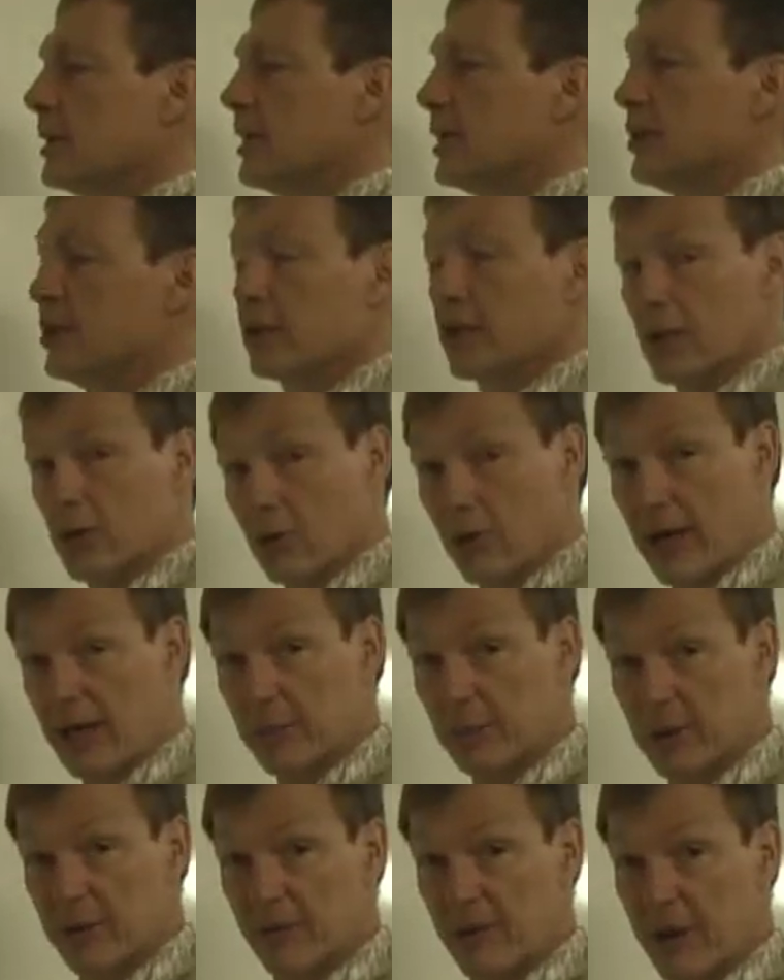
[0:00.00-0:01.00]
You can
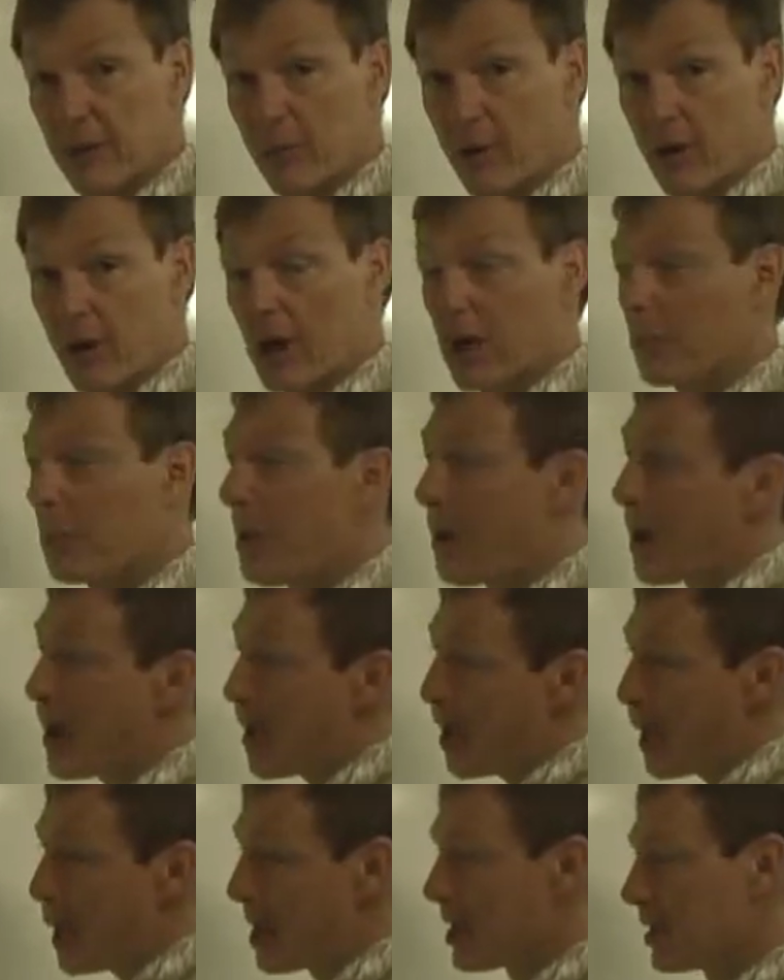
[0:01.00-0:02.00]
correct me if I'm wrong,
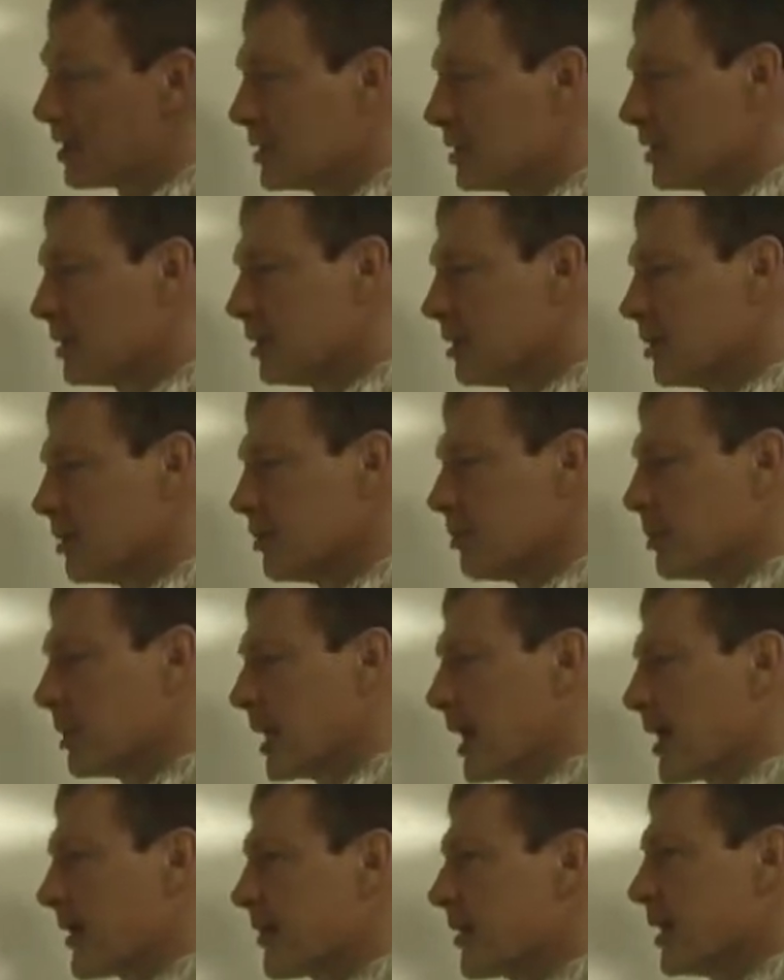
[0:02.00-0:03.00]
but
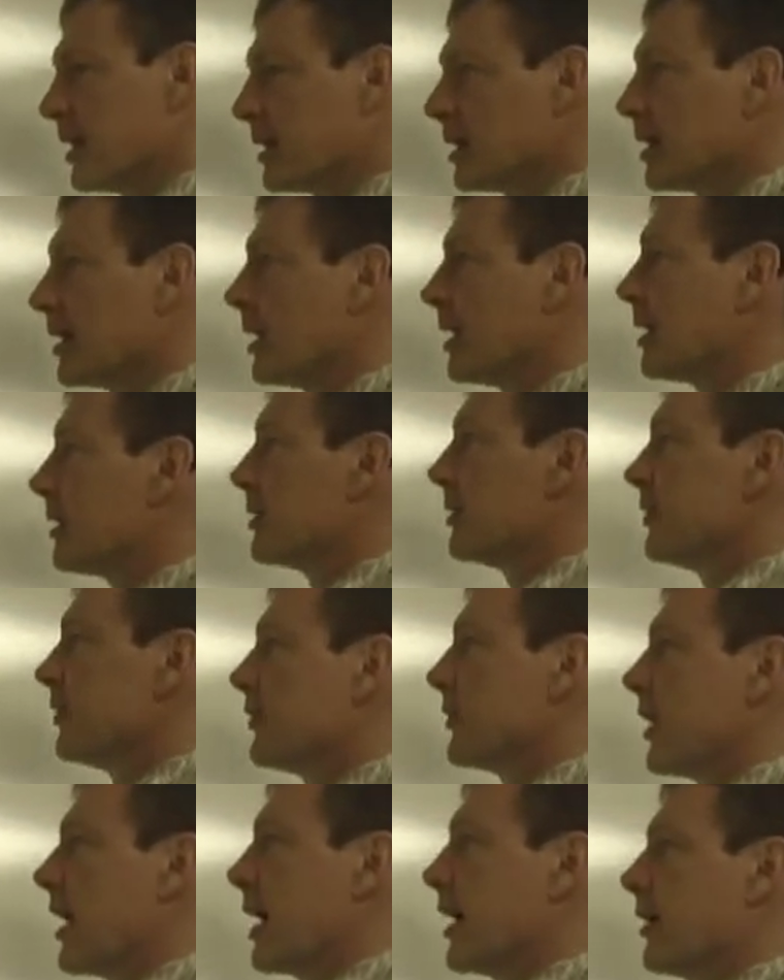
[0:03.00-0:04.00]
I think uh, this
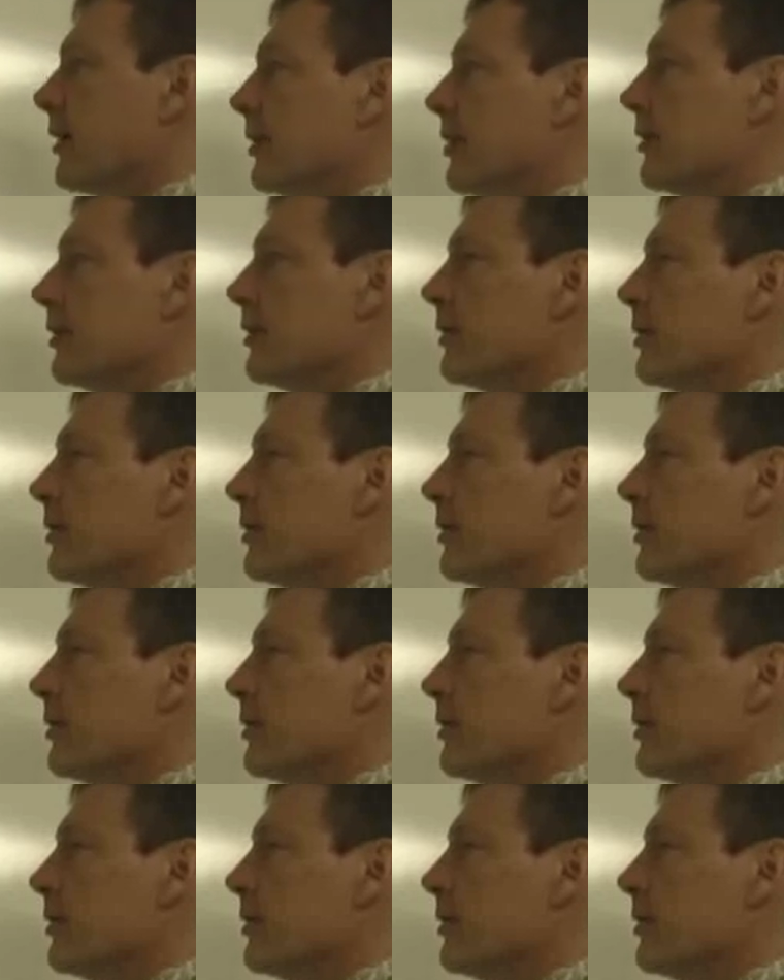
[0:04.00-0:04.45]
is iron.